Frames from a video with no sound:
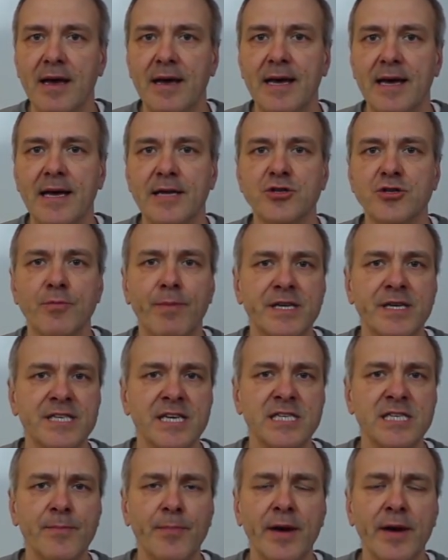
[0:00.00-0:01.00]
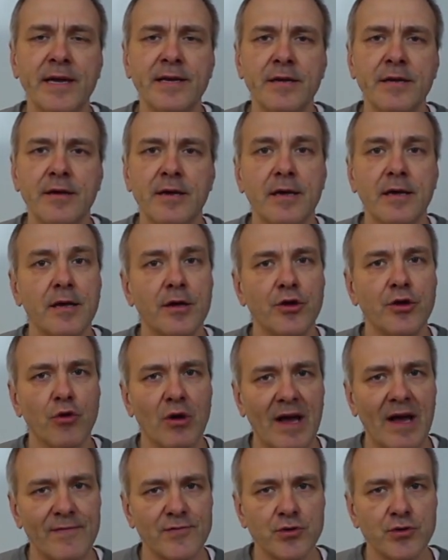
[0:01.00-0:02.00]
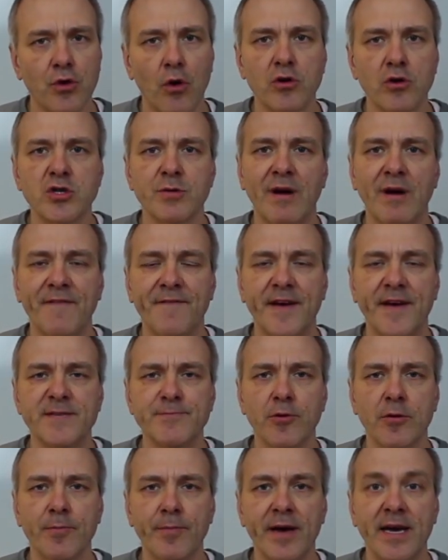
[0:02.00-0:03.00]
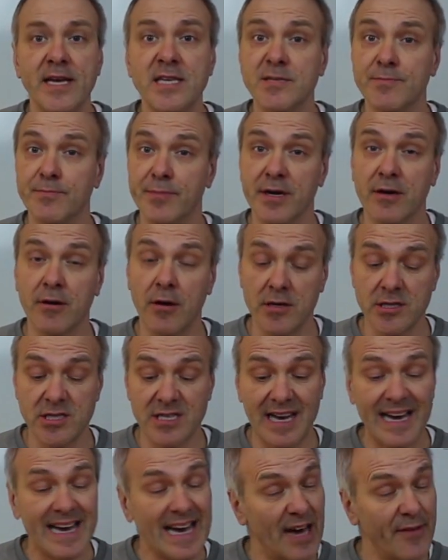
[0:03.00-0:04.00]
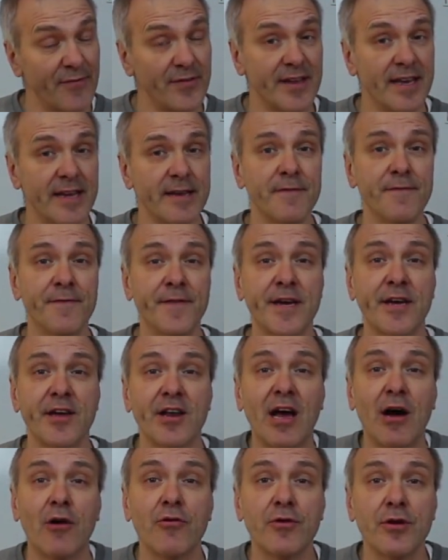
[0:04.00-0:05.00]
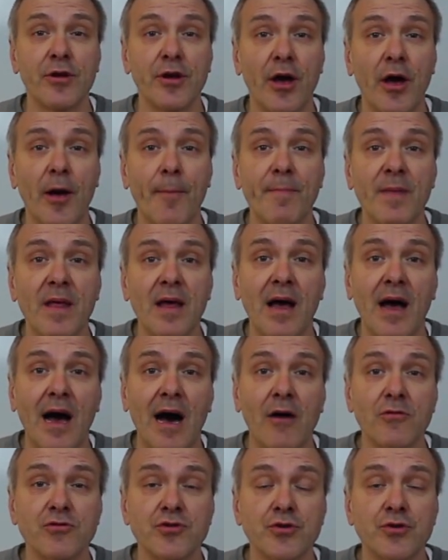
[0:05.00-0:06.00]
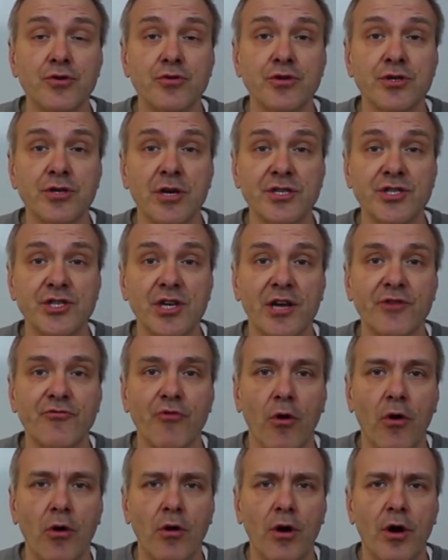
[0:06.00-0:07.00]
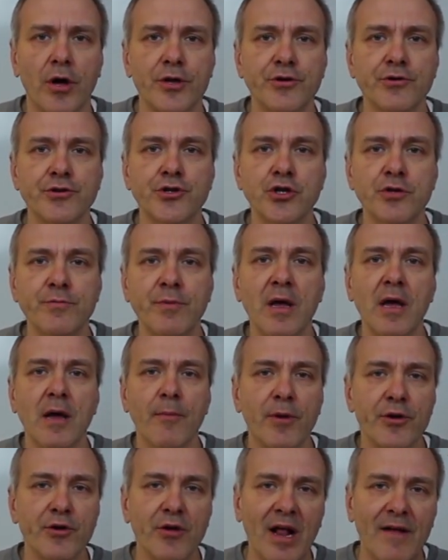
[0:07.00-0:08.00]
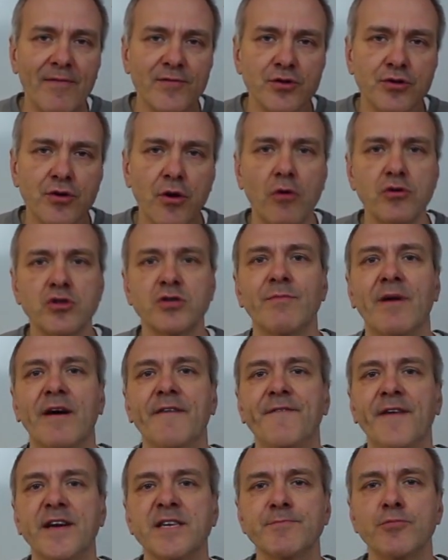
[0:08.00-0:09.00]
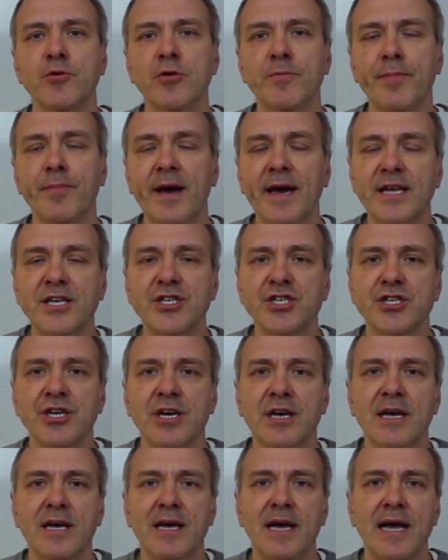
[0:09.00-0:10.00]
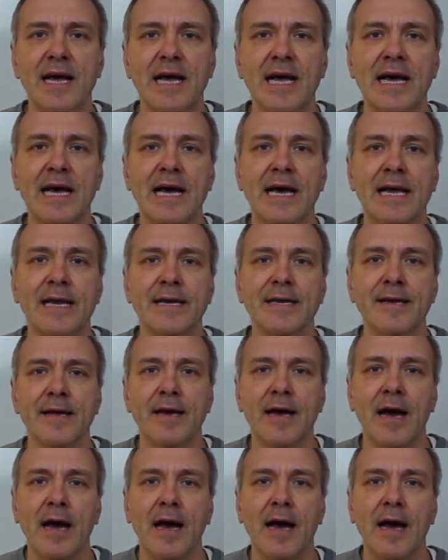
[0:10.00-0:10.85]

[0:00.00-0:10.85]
And to participate, you'll have to go to my Facebook page, because I haven't yet figured out how to do such a draw on YouTube. But you'll have to go to my Facebook page and